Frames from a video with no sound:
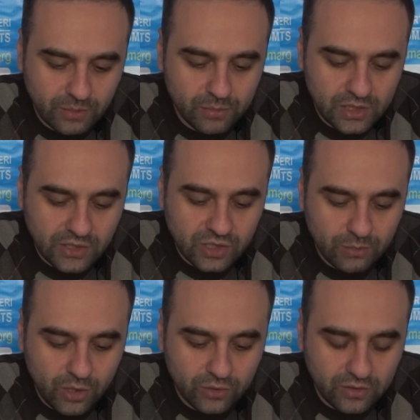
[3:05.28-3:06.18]
Bilash
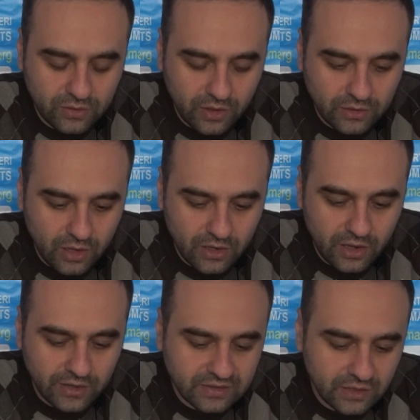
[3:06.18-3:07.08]
about it.
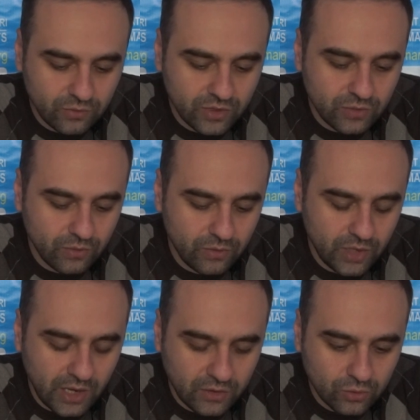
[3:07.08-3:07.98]
I said
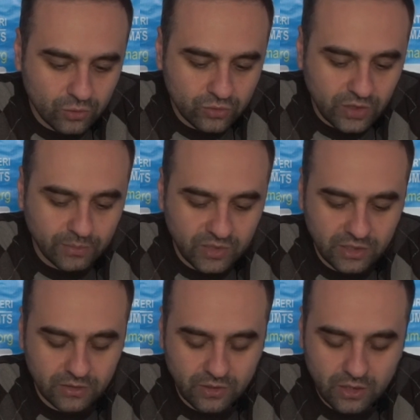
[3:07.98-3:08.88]
we had to do
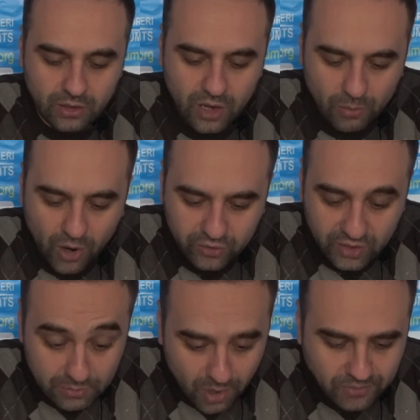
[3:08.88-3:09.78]
something
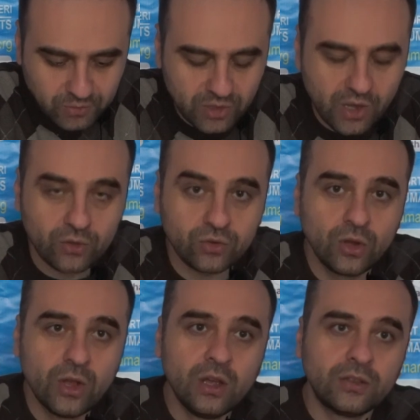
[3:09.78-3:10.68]
about imams, because
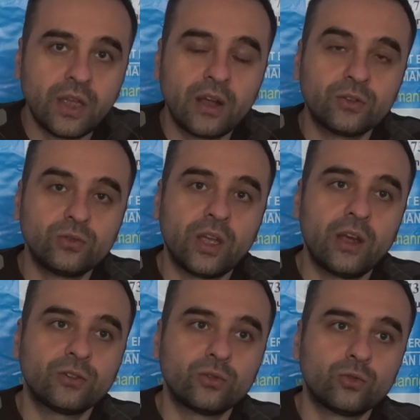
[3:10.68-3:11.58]
they are
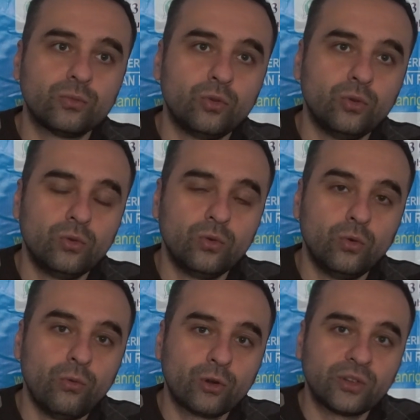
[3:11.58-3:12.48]
the group
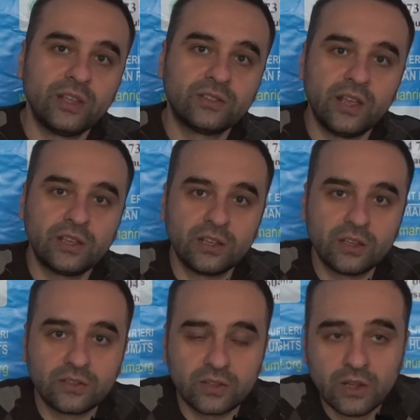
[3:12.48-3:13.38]
who were taking
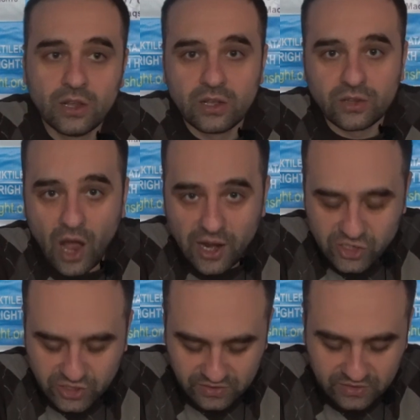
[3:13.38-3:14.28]
it the
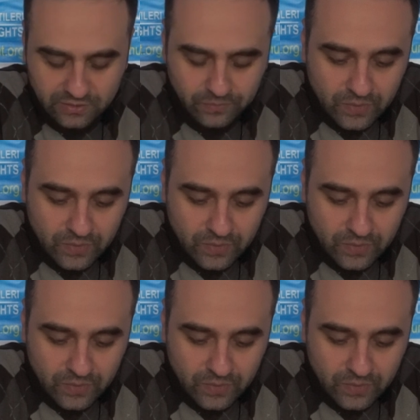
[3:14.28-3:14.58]
harshest.